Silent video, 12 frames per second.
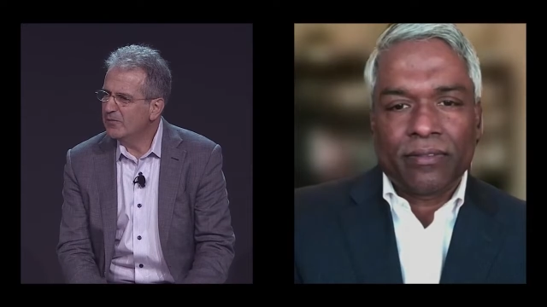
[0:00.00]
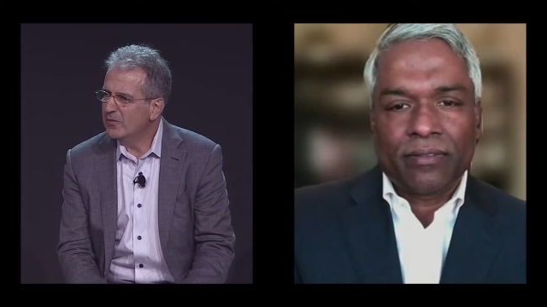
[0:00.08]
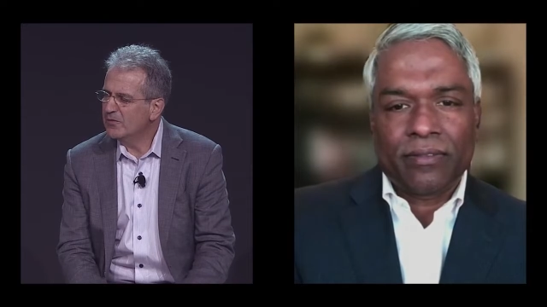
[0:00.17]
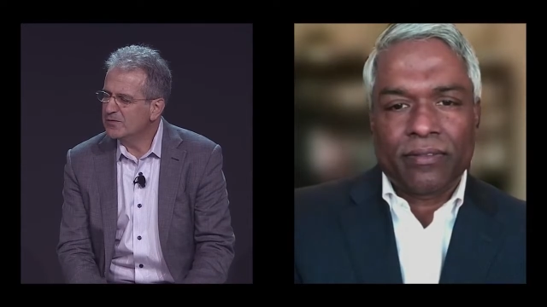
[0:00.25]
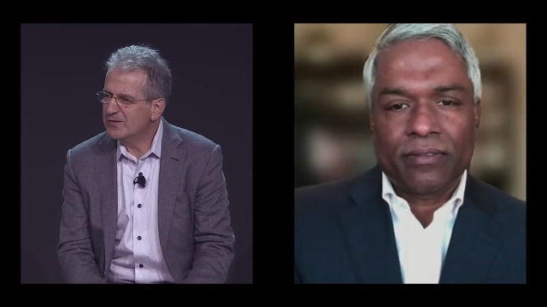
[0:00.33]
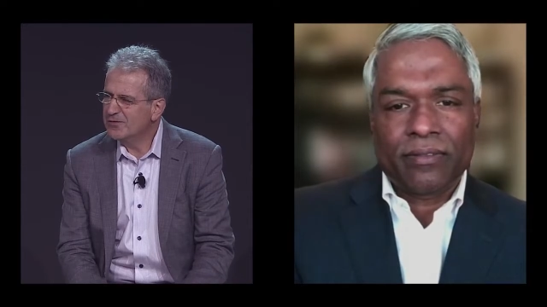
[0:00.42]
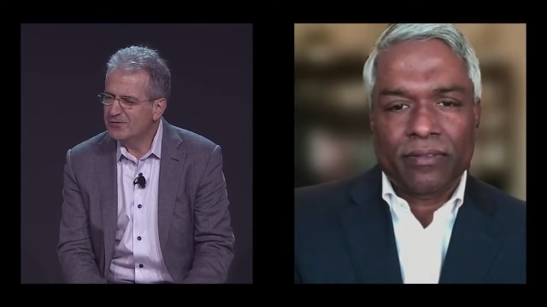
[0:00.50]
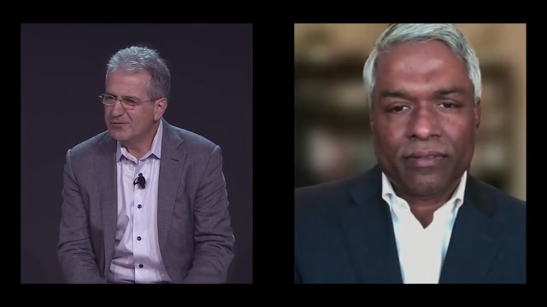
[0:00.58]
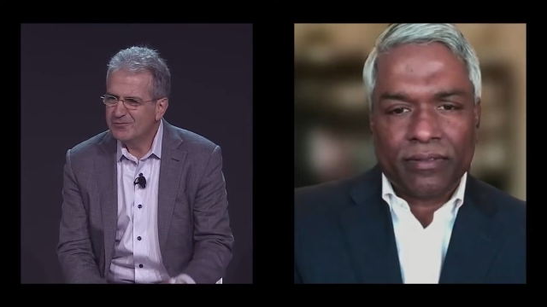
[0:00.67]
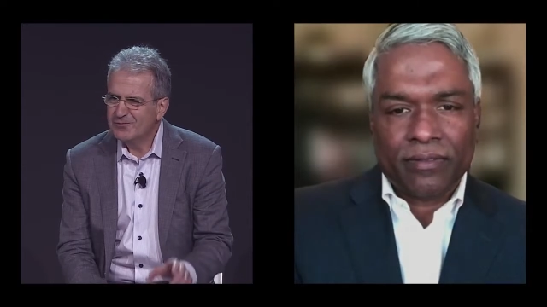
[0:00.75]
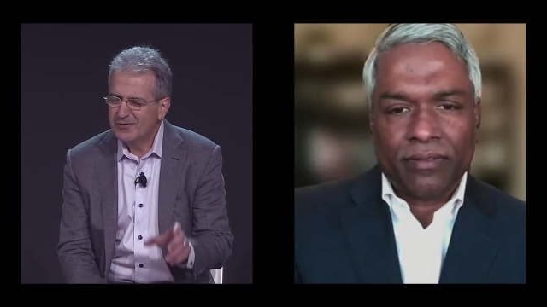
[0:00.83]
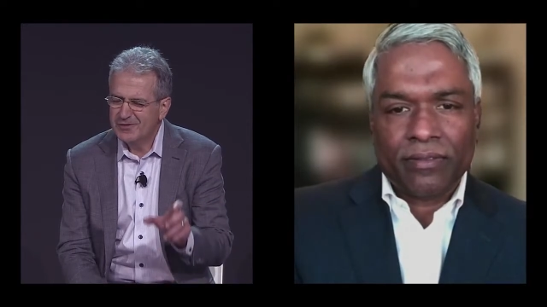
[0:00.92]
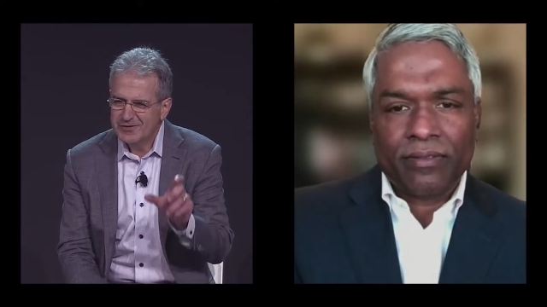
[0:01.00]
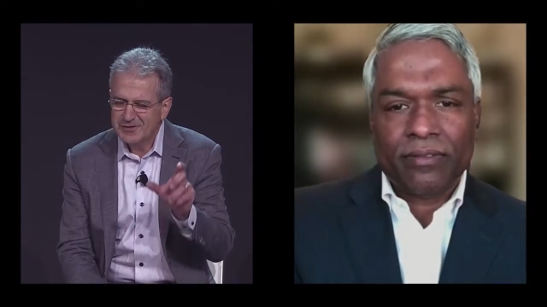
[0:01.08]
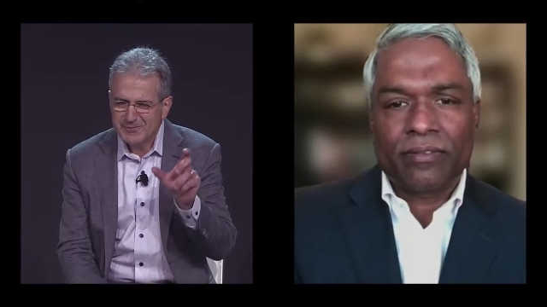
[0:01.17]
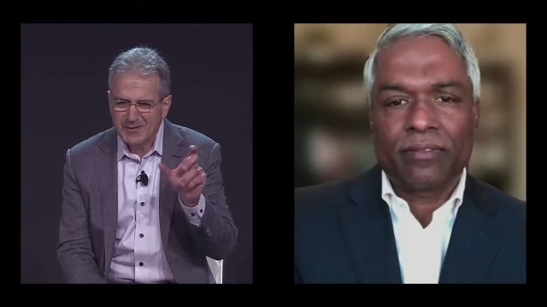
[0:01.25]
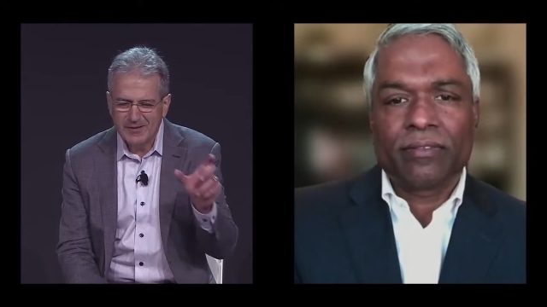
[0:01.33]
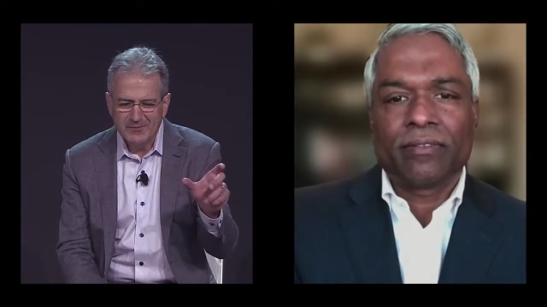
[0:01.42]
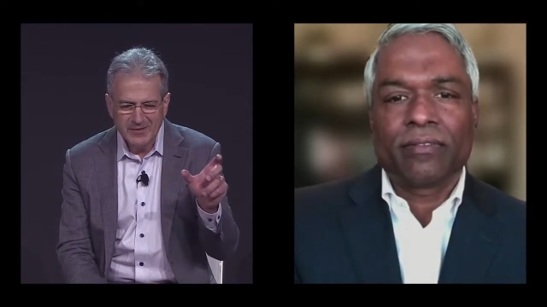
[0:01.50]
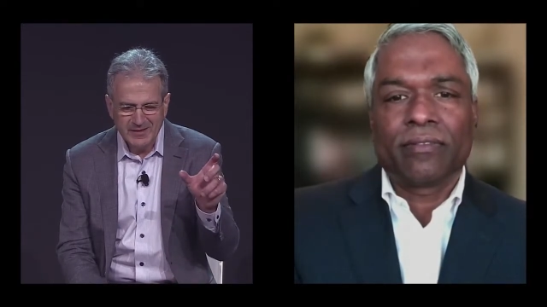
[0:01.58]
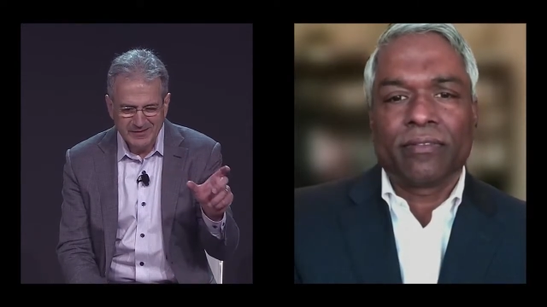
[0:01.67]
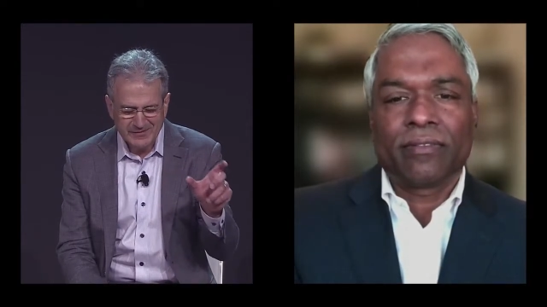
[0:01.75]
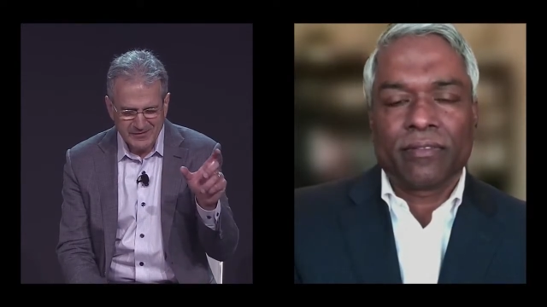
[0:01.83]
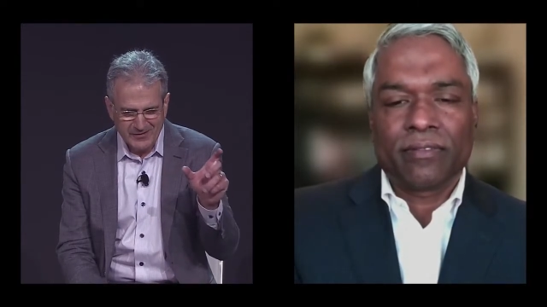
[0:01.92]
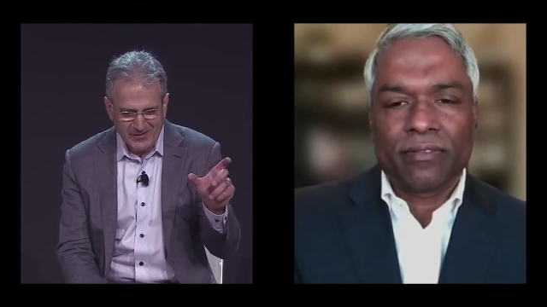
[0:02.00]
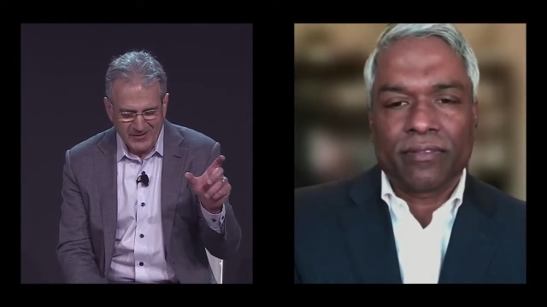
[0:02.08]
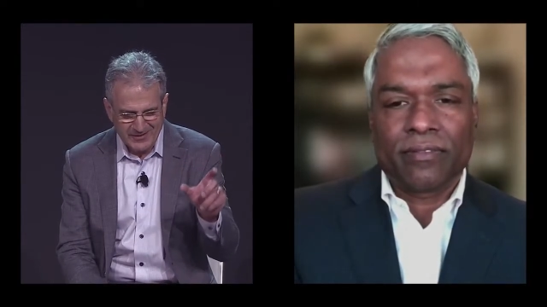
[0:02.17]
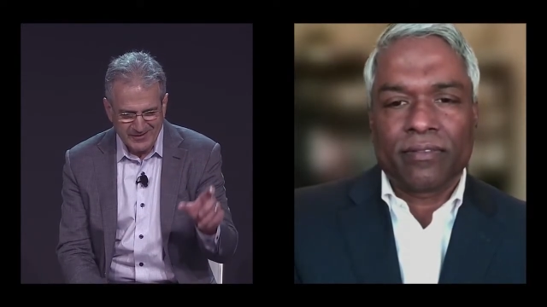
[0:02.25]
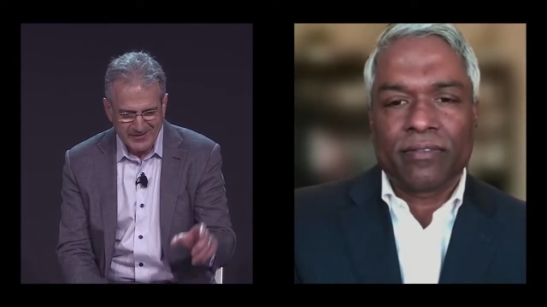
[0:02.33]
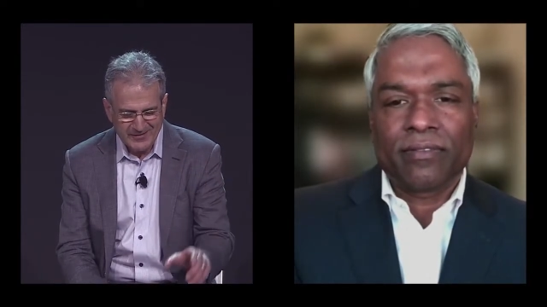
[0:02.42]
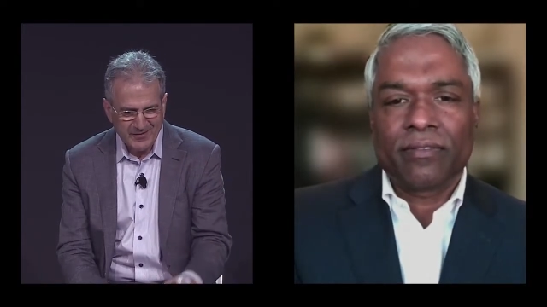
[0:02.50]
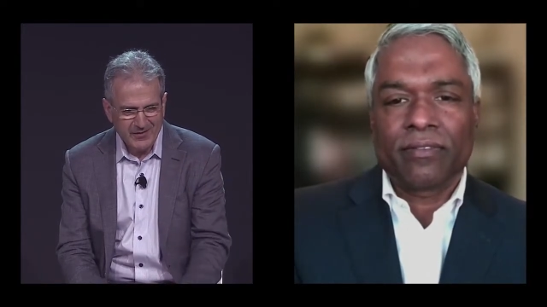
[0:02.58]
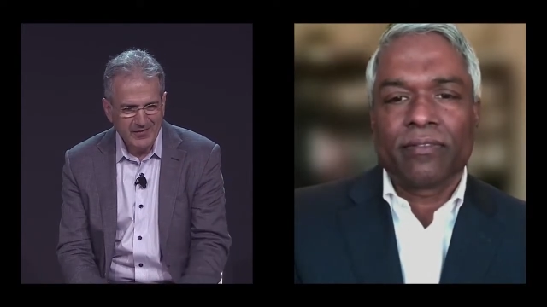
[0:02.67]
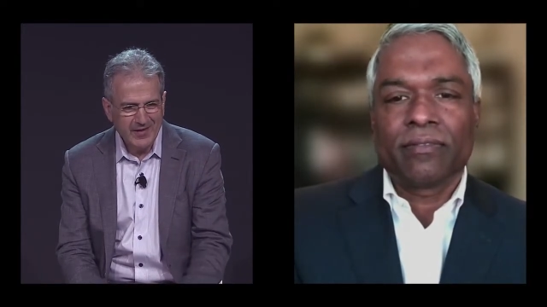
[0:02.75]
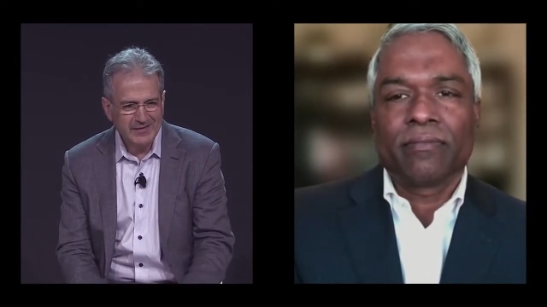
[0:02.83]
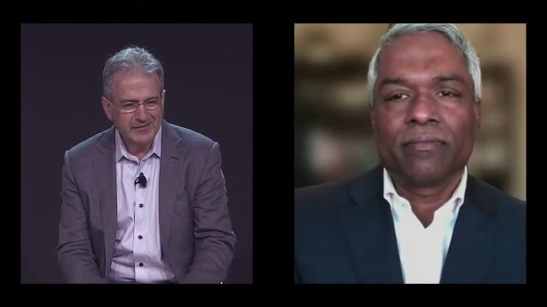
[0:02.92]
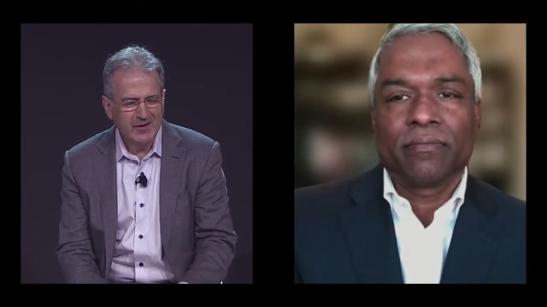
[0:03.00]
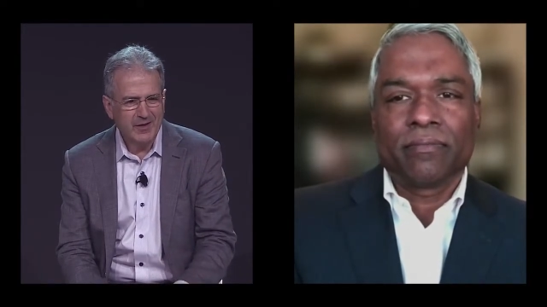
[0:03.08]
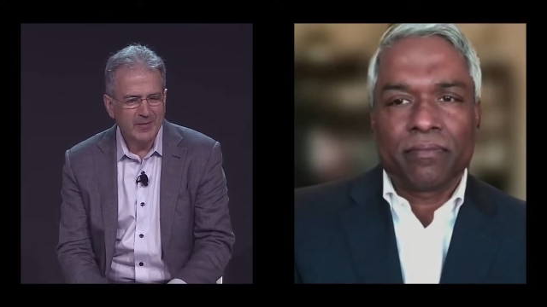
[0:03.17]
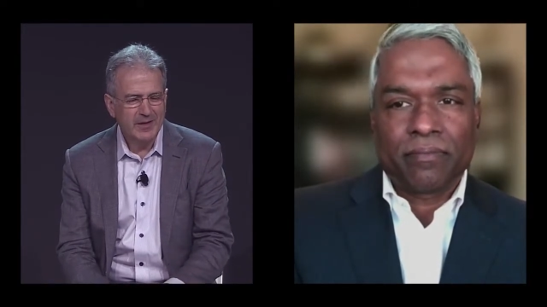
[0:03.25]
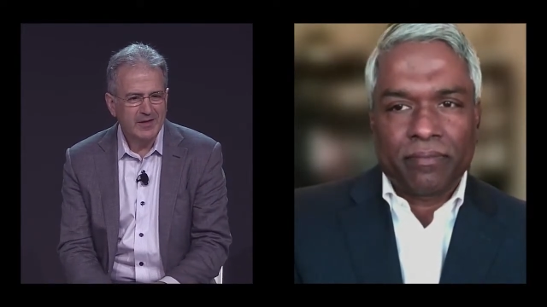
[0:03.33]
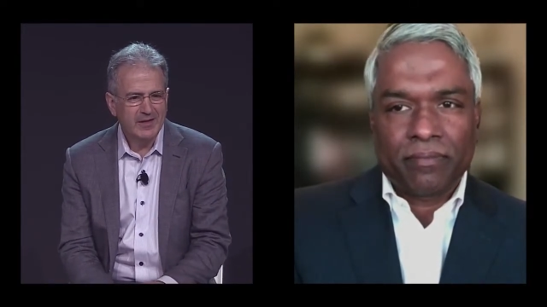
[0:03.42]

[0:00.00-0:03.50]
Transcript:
Speaker 1: moves. Could you spend a minute on that topic